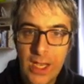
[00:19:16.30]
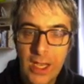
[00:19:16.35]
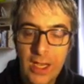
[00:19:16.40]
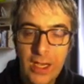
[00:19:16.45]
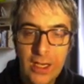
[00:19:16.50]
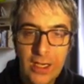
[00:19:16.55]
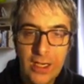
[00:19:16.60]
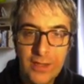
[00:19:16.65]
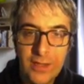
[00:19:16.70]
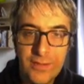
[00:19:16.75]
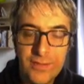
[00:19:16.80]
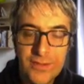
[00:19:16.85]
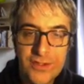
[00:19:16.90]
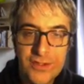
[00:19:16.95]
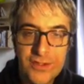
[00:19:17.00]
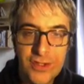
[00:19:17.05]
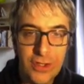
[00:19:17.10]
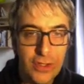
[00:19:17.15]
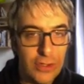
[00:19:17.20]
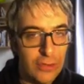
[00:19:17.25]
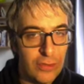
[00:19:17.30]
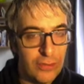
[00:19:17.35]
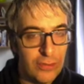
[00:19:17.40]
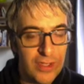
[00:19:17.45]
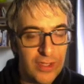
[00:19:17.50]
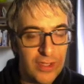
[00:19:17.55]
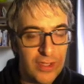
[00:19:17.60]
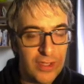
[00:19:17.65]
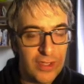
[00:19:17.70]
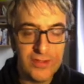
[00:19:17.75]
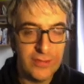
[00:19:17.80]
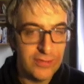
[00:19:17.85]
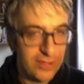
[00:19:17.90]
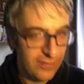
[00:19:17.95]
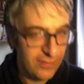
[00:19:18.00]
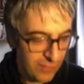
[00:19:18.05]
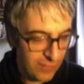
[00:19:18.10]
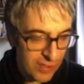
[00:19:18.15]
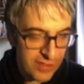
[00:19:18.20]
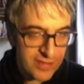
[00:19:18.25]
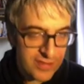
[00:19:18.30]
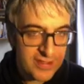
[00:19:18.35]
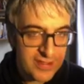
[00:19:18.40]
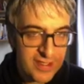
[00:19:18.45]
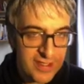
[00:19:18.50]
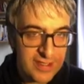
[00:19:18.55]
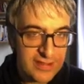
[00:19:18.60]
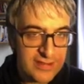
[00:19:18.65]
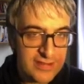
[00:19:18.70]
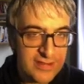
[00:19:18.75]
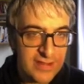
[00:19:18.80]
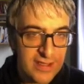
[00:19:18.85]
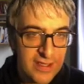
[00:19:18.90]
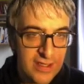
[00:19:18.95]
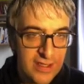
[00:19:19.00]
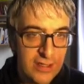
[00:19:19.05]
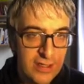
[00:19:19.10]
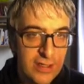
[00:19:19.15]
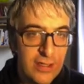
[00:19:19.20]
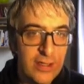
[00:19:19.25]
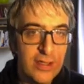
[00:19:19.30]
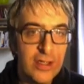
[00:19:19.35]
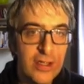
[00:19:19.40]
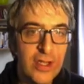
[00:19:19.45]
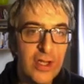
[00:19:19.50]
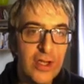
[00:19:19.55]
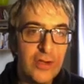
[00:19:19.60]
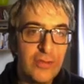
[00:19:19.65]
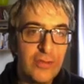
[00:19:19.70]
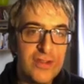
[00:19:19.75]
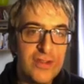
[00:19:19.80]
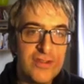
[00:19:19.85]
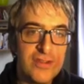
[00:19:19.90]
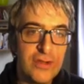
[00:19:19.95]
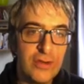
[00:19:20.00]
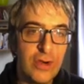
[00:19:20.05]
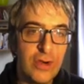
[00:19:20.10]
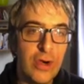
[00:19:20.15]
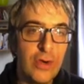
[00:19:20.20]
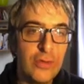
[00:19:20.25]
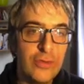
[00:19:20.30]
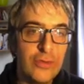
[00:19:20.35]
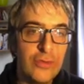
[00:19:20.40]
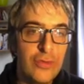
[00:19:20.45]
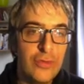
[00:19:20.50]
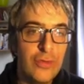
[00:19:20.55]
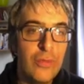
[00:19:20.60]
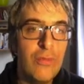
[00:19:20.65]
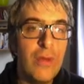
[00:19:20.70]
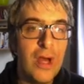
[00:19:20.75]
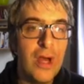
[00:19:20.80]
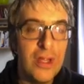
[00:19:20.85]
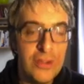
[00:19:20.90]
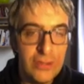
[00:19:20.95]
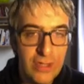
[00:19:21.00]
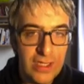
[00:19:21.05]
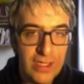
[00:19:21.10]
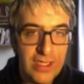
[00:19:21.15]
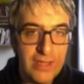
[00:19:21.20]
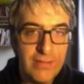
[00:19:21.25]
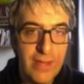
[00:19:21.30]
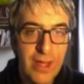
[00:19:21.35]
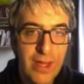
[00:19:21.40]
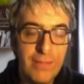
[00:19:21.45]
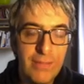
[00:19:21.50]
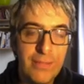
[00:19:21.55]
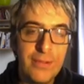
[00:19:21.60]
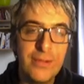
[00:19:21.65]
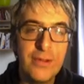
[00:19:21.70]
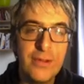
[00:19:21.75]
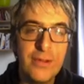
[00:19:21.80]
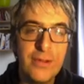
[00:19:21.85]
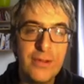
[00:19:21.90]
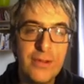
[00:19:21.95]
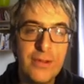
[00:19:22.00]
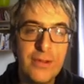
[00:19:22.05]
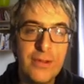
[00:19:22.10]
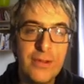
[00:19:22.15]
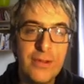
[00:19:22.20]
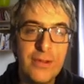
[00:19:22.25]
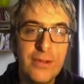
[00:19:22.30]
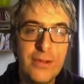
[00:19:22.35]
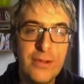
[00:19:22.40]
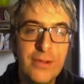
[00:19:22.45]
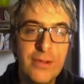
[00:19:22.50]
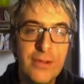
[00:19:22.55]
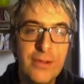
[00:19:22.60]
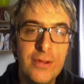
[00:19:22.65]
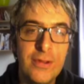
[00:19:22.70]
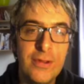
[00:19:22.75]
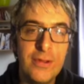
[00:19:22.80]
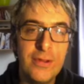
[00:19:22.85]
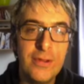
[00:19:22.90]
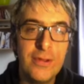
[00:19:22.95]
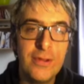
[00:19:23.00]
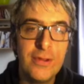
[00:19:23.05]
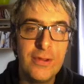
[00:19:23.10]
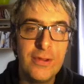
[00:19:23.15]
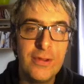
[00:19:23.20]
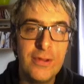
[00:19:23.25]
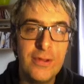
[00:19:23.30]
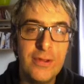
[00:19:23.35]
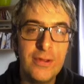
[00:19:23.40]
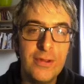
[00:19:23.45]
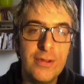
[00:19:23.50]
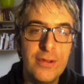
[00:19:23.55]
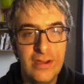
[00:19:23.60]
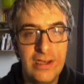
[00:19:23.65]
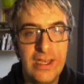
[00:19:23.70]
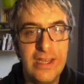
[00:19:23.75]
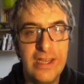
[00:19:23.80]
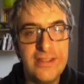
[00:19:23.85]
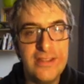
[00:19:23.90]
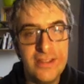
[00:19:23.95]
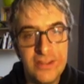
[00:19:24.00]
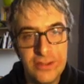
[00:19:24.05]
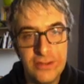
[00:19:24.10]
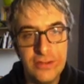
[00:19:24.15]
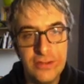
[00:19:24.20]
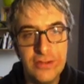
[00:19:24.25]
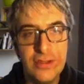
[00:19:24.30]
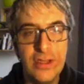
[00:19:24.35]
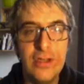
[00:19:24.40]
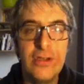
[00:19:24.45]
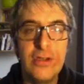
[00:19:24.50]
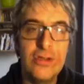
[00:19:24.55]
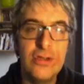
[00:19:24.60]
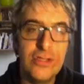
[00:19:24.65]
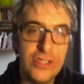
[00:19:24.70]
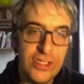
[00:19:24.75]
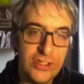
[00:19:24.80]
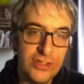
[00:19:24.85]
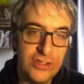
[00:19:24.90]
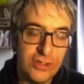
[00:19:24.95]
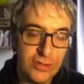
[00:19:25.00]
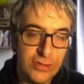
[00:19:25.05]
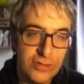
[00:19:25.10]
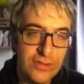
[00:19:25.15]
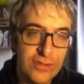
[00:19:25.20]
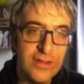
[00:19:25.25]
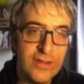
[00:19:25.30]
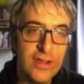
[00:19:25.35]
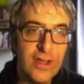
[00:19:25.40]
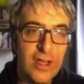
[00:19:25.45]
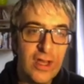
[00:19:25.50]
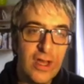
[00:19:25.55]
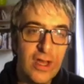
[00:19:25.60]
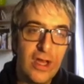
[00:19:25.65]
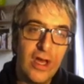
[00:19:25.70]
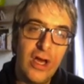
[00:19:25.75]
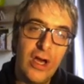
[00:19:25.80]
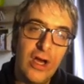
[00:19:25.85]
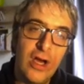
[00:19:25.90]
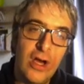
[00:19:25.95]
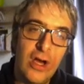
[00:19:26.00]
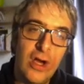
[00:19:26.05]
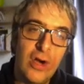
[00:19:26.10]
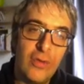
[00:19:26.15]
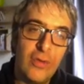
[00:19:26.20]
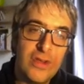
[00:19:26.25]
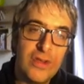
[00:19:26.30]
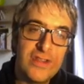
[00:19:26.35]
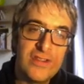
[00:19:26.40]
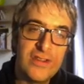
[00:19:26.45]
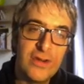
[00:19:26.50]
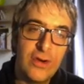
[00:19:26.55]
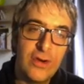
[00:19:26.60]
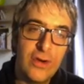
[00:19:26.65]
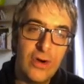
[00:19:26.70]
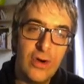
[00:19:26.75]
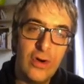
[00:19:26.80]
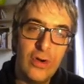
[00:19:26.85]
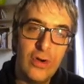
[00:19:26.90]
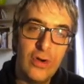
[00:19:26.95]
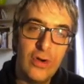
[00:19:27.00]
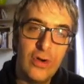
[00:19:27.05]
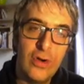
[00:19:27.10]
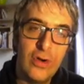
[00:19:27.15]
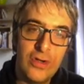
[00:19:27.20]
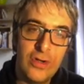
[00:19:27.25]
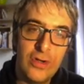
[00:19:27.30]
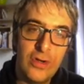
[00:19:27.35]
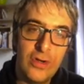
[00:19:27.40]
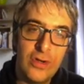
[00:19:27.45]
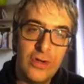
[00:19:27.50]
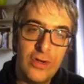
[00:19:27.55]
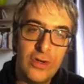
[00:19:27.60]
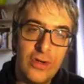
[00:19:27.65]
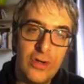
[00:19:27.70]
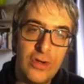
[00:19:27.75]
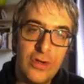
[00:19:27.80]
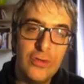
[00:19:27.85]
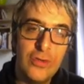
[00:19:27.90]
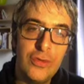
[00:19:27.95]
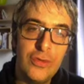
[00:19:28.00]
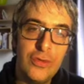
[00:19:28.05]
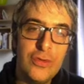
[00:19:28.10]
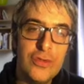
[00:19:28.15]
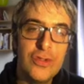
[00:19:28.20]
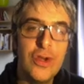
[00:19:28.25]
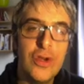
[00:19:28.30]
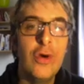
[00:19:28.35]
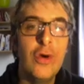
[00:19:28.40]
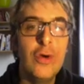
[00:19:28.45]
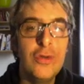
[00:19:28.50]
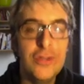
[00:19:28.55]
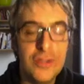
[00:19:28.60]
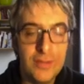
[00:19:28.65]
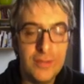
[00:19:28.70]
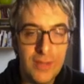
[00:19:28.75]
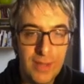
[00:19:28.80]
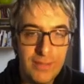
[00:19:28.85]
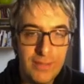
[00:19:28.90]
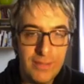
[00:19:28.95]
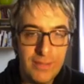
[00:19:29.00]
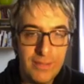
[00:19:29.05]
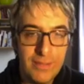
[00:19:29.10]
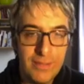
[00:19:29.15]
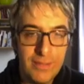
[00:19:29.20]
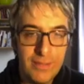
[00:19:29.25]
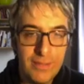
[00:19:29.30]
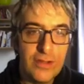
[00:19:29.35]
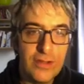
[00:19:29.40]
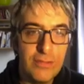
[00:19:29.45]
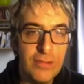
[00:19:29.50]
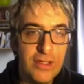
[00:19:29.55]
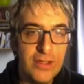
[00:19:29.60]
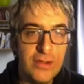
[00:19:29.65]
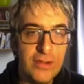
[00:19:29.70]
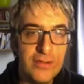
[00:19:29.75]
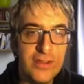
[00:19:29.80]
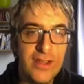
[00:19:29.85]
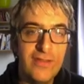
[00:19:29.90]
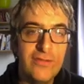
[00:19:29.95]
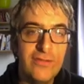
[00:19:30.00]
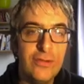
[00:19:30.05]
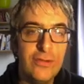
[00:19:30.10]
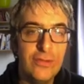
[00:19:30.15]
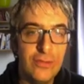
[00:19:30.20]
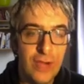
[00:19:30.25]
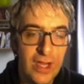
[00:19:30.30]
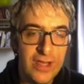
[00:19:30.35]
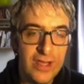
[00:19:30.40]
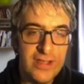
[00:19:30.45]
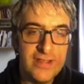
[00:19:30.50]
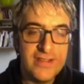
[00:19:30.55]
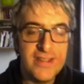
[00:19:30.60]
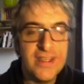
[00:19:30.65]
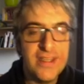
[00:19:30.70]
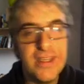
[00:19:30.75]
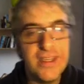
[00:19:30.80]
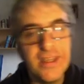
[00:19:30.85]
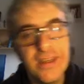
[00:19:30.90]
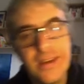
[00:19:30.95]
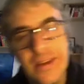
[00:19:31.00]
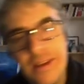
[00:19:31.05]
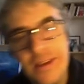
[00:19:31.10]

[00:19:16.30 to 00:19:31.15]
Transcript: So we saw different things here. We saw how to manually map a few fields like latitude and longitude. We saw also how to use the auto mapping, so we don't have to do anything